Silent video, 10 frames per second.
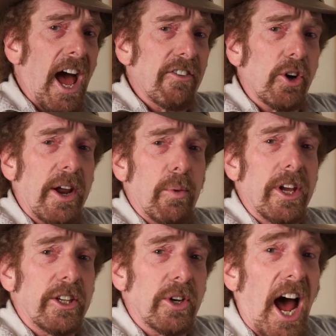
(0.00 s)
Have a great
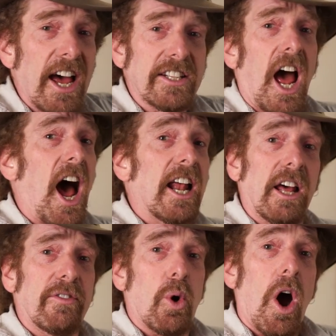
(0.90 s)
week, you guys. I
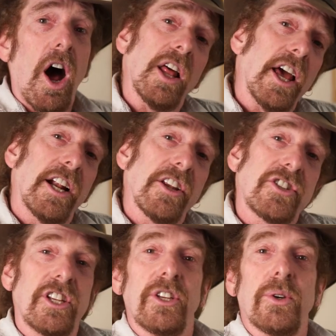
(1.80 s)
love you all, and I'll
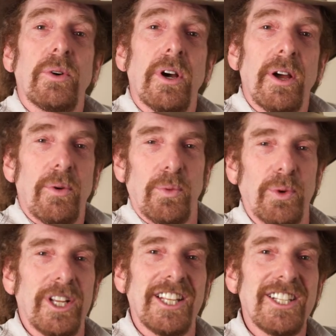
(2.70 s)
see you really